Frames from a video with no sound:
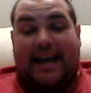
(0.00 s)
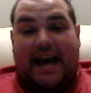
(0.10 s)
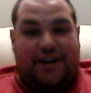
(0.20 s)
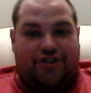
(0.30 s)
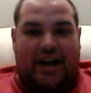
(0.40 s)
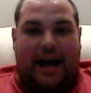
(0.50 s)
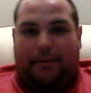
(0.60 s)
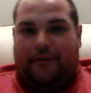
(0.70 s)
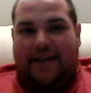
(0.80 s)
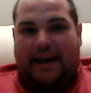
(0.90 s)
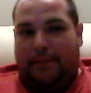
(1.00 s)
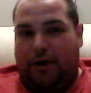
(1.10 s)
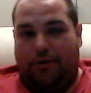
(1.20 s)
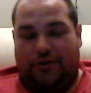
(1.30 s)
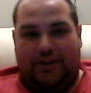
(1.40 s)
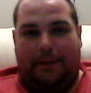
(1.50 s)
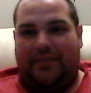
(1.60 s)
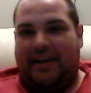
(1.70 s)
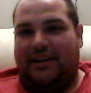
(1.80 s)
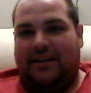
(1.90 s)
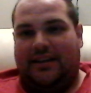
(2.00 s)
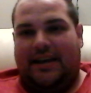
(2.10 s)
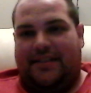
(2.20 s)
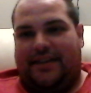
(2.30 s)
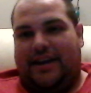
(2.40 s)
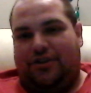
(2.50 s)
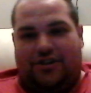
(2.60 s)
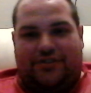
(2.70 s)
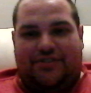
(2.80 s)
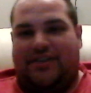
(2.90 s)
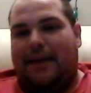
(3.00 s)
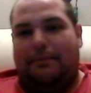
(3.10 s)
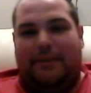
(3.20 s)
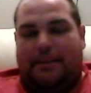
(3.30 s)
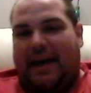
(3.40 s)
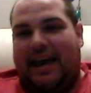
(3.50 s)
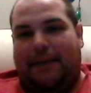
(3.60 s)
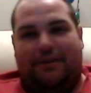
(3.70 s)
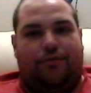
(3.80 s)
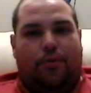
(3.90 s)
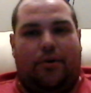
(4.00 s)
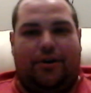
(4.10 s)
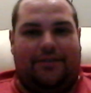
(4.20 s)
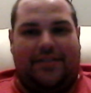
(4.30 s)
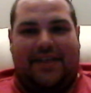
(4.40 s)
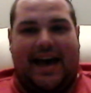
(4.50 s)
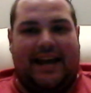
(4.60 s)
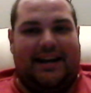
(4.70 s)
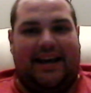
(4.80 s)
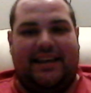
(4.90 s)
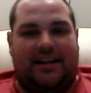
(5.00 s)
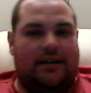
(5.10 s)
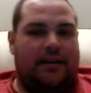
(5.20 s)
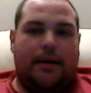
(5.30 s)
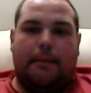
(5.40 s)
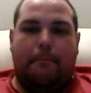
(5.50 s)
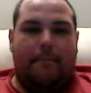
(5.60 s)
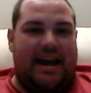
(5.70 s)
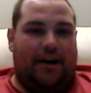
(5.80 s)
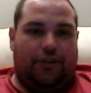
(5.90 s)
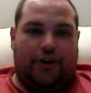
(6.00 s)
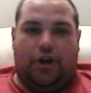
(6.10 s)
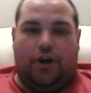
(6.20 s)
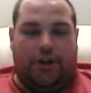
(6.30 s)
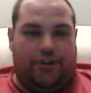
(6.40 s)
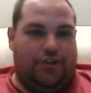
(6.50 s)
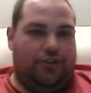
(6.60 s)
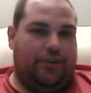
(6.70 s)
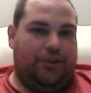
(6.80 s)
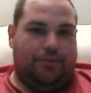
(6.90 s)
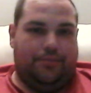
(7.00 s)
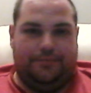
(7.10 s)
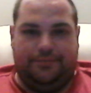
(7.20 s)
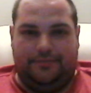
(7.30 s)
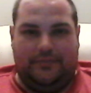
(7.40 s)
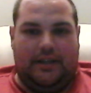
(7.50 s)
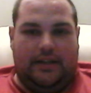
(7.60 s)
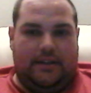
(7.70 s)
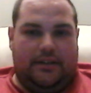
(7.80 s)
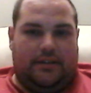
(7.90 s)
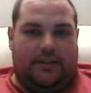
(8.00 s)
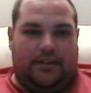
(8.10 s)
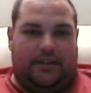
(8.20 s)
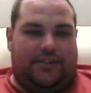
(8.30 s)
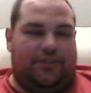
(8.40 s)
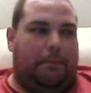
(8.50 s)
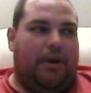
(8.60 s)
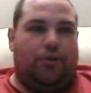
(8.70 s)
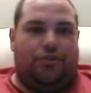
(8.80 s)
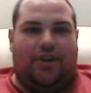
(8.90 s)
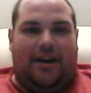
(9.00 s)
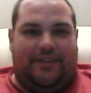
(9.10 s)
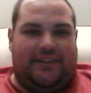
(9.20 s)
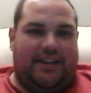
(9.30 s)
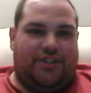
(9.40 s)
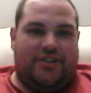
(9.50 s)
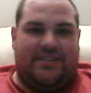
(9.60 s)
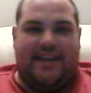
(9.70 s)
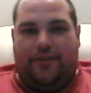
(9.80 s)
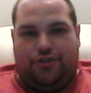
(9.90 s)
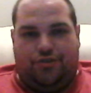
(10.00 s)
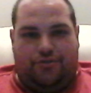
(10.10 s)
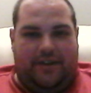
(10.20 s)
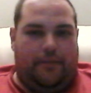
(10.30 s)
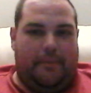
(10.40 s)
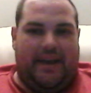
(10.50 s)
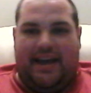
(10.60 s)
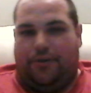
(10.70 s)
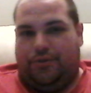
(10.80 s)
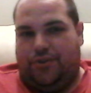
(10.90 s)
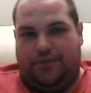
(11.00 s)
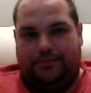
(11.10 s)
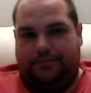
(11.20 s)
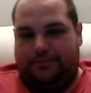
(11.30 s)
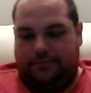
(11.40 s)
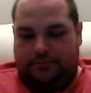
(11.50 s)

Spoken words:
like Cash App or Venmo or something, then you can just send me the payment for it over that, and I can mail the card to you. Because there's a post office like just down the street from my house.